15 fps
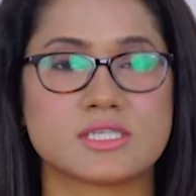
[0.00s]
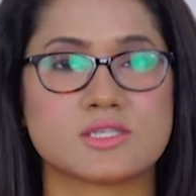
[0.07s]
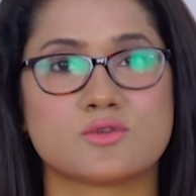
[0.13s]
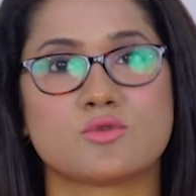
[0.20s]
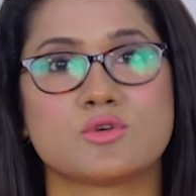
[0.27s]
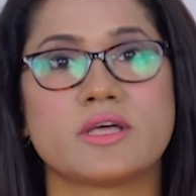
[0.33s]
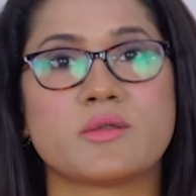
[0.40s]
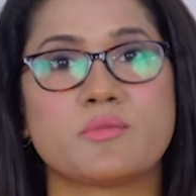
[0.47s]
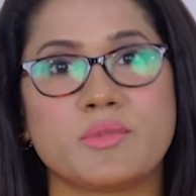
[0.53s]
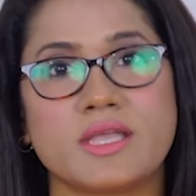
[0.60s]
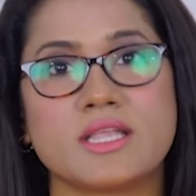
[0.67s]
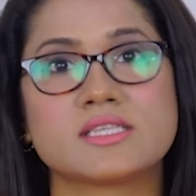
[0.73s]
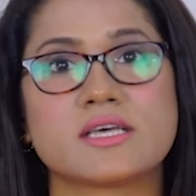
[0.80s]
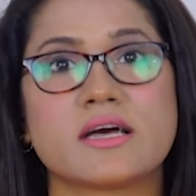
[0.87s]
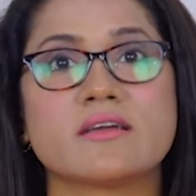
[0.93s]
so that
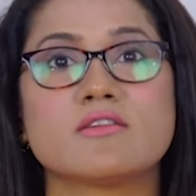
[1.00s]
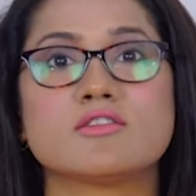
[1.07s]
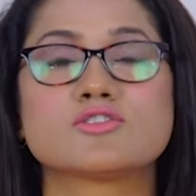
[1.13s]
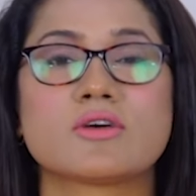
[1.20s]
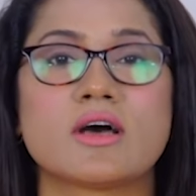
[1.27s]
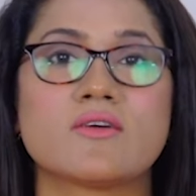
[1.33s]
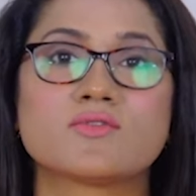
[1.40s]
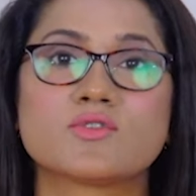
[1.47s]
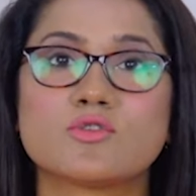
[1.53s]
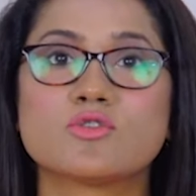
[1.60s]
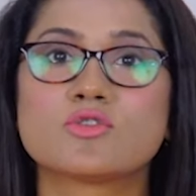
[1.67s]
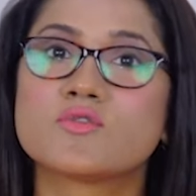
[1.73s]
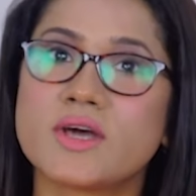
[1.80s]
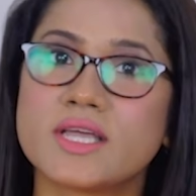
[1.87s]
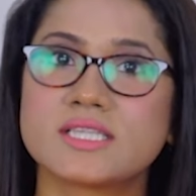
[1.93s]
means I also have to
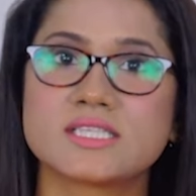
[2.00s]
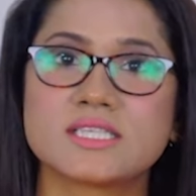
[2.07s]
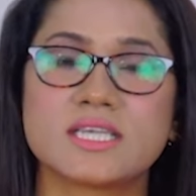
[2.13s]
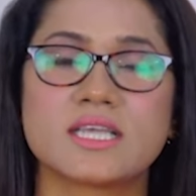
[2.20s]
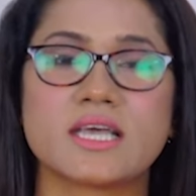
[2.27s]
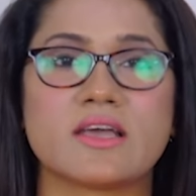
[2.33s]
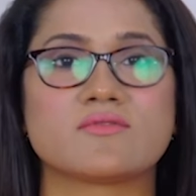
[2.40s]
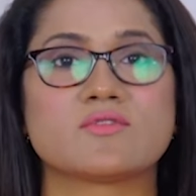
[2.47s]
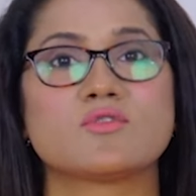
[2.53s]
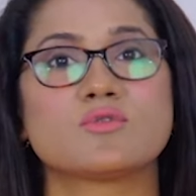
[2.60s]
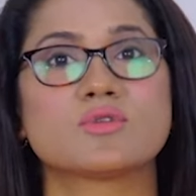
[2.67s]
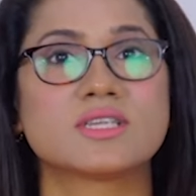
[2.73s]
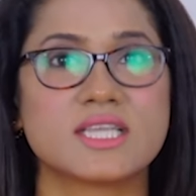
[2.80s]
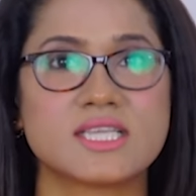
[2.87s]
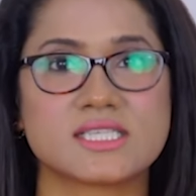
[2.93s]
look fancy, I have to
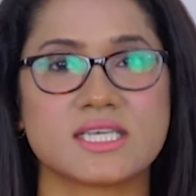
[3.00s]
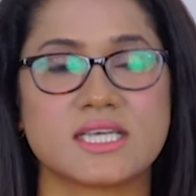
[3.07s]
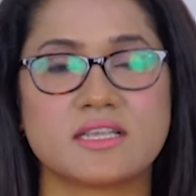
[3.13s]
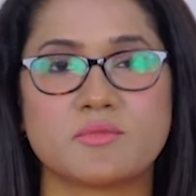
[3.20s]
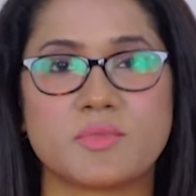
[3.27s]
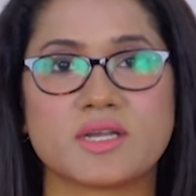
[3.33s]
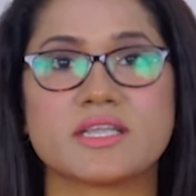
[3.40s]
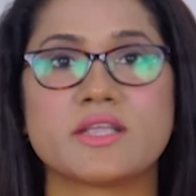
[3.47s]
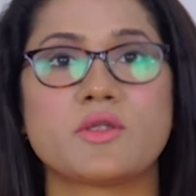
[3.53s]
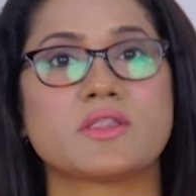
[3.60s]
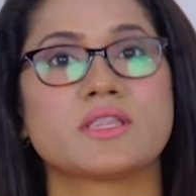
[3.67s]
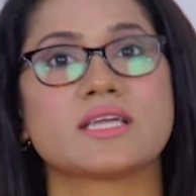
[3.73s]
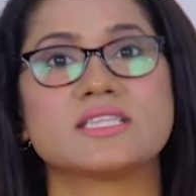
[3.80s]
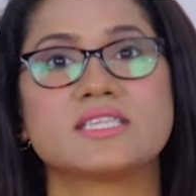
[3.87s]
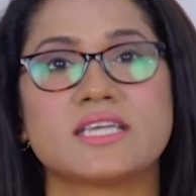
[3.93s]
look decent, but during
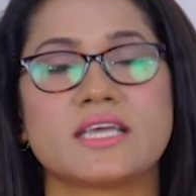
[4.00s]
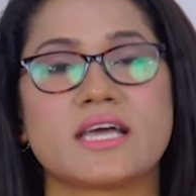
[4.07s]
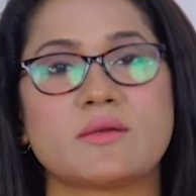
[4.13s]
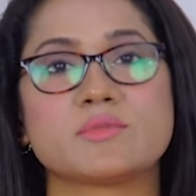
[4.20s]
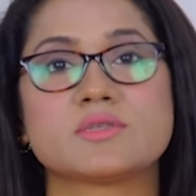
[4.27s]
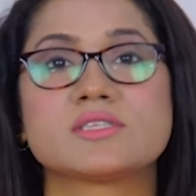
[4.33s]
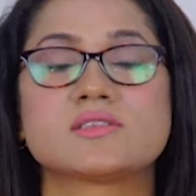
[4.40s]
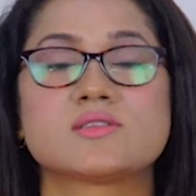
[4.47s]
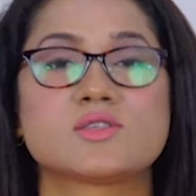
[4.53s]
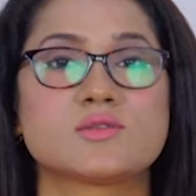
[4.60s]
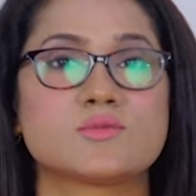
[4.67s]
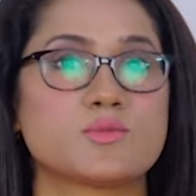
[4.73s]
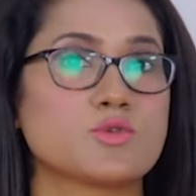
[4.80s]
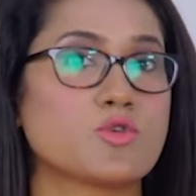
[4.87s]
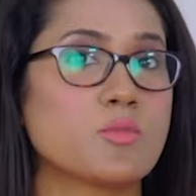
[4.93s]
that day I'm
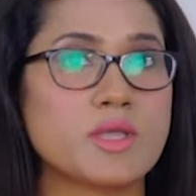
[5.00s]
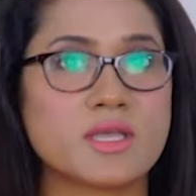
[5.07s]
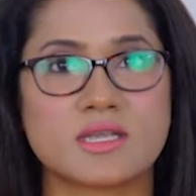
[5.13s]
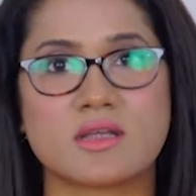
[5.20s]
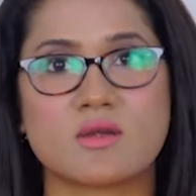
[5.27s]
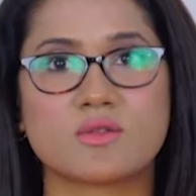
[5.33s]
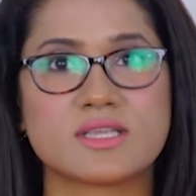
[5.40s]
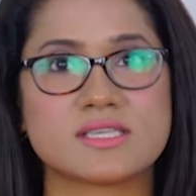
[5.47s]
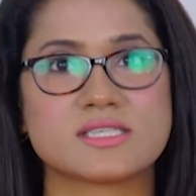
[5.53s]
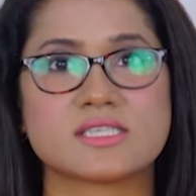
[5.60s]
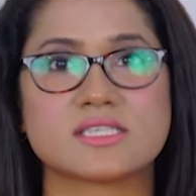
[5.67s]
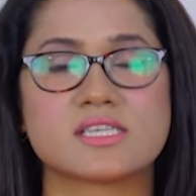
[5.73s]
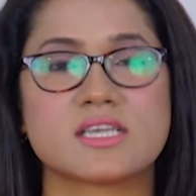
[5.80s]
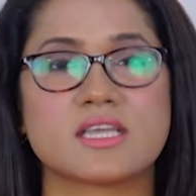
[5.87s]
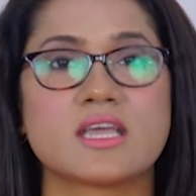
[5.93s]
roaming around the
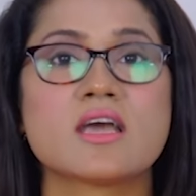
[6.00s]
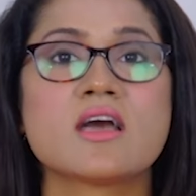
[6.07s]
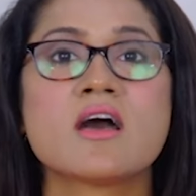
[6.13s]
city.